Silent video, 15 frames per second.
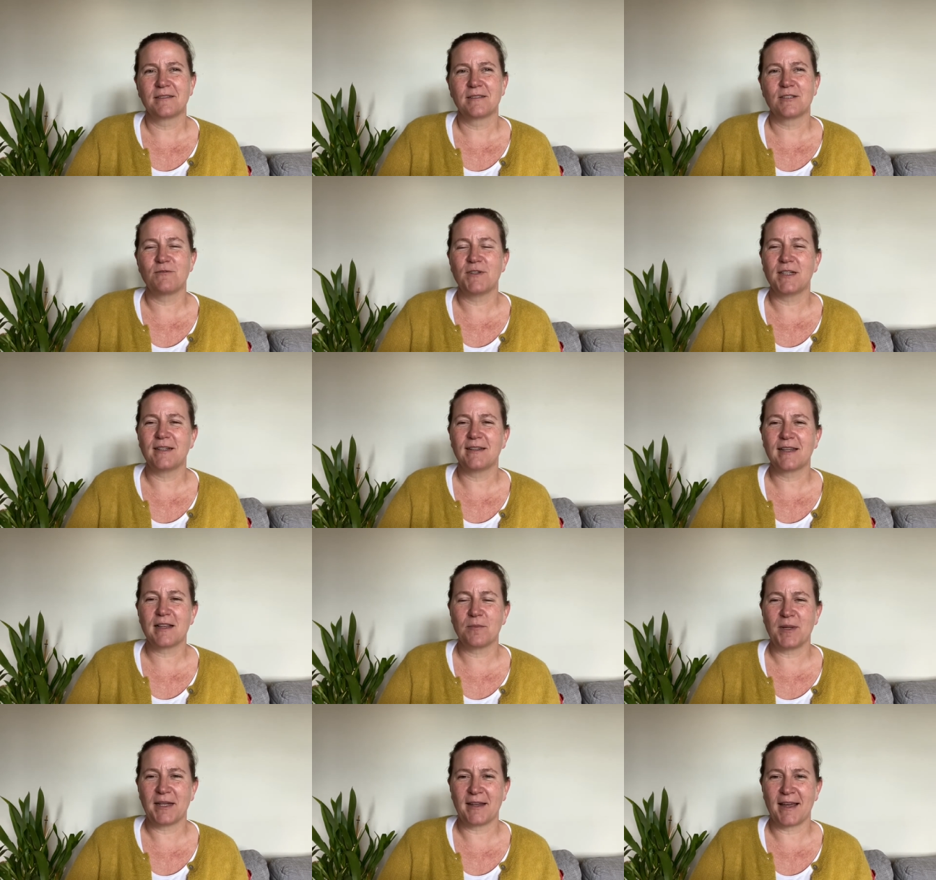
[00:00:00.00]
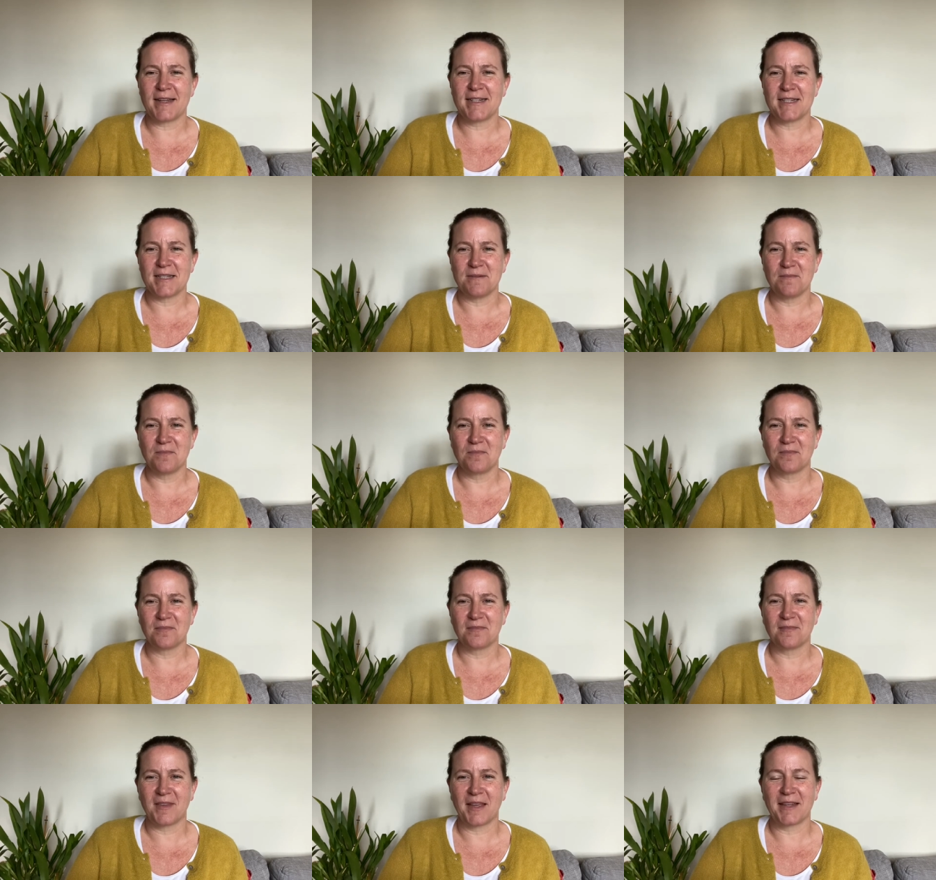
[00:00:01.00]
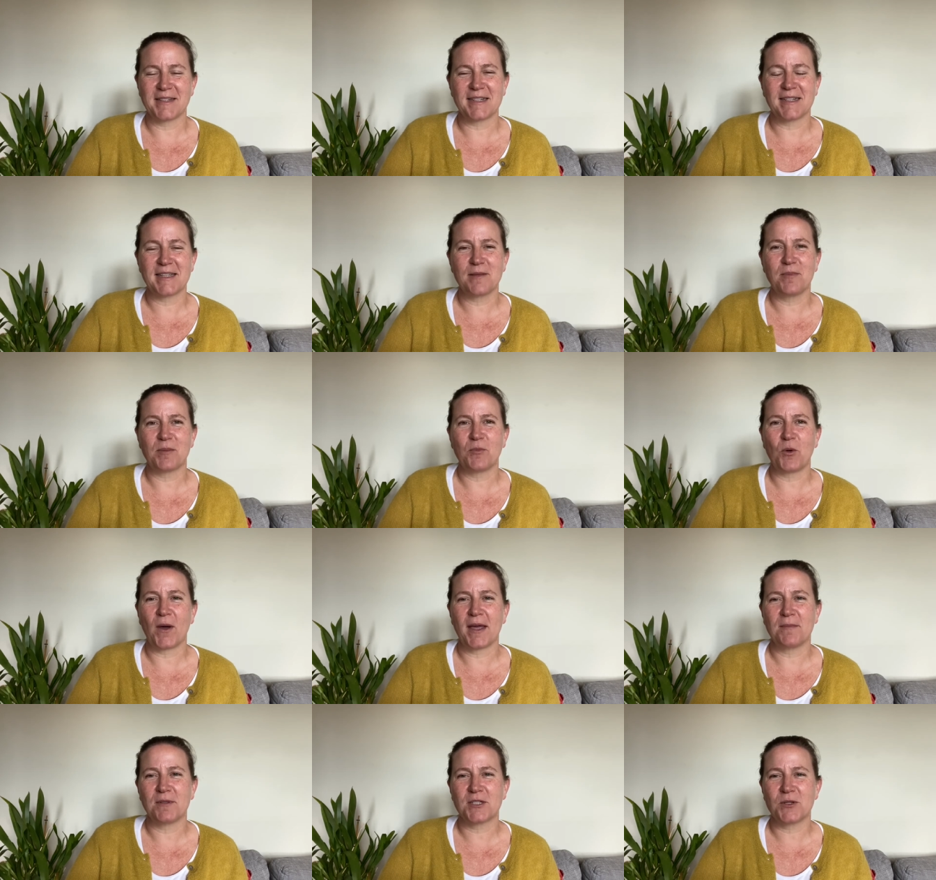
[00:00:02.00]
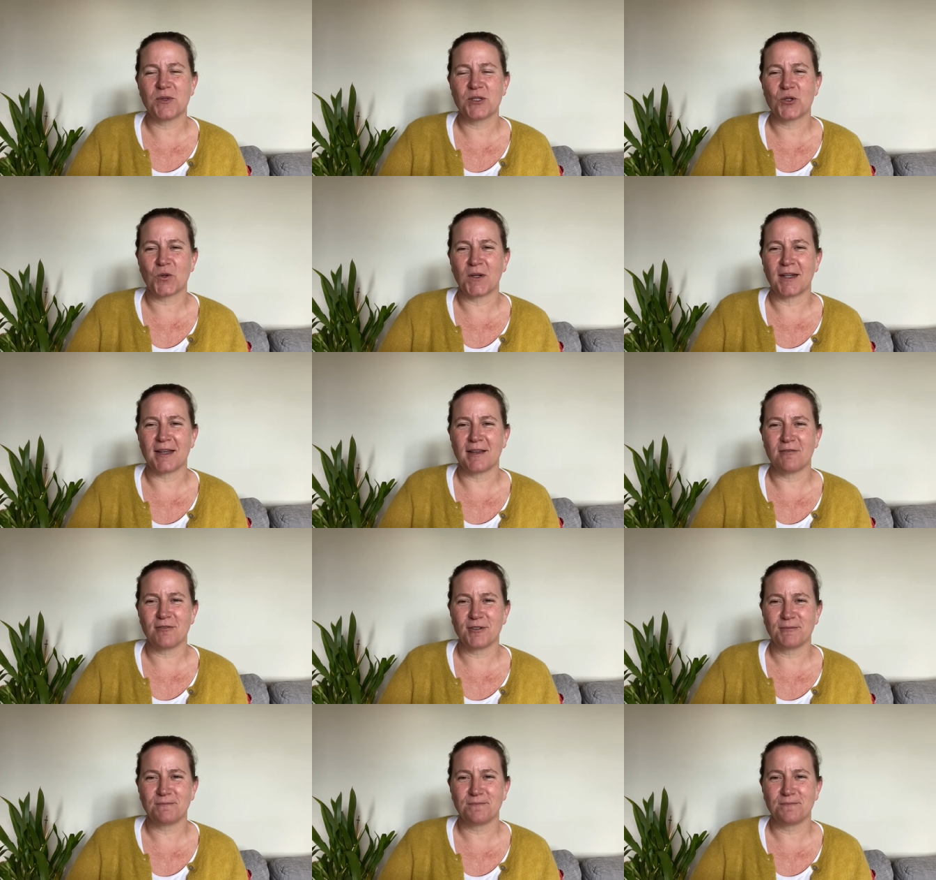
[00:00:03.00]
to feel a little bit lighter and a little bit more able to enjoy life.